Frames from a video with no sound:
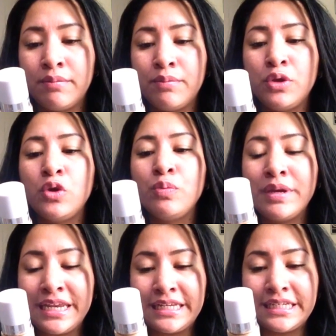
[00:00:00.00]

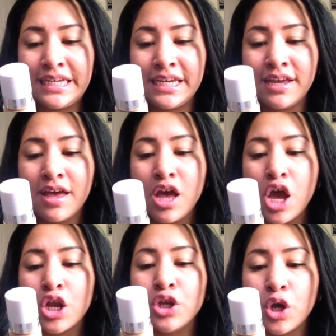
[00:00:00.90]
humidity,
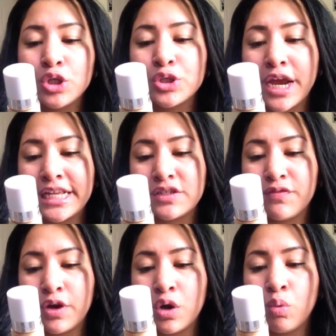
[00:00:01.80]
no
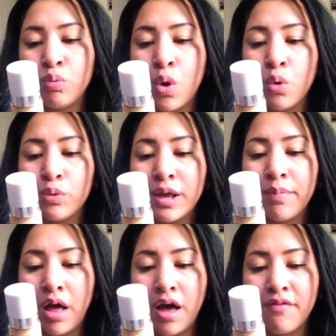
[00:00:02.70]
transfer, won't
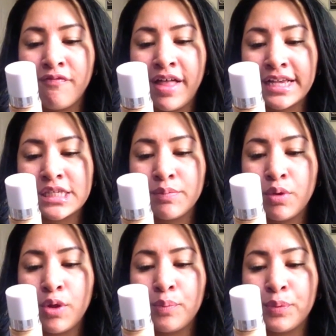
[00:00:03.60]
rub off,
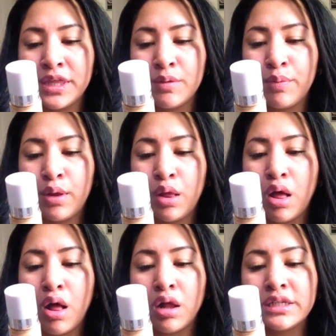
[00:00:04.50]
flexible,
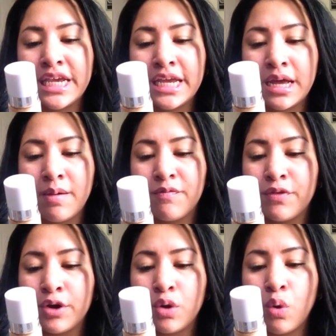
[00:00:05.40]
breathable, all-day
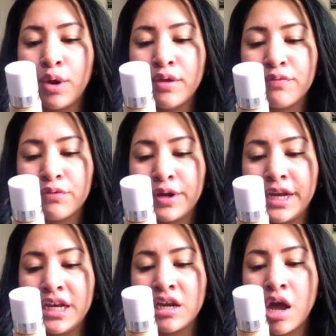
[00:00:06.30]
comfort,
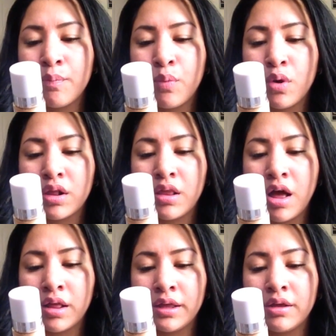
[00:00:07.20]
oil-free, non-pore
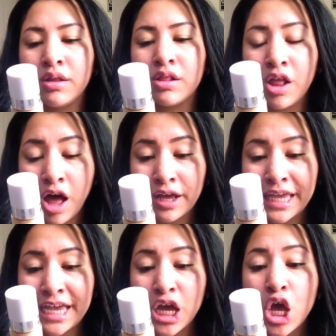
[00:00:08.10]

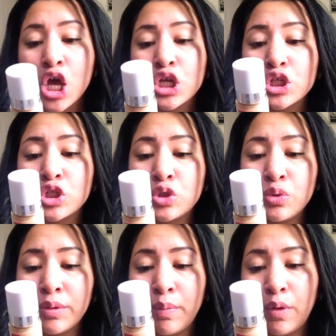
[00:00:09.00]
clogging,
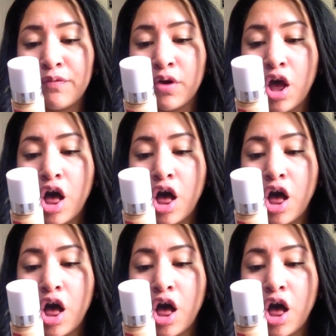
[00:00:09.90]
suitable for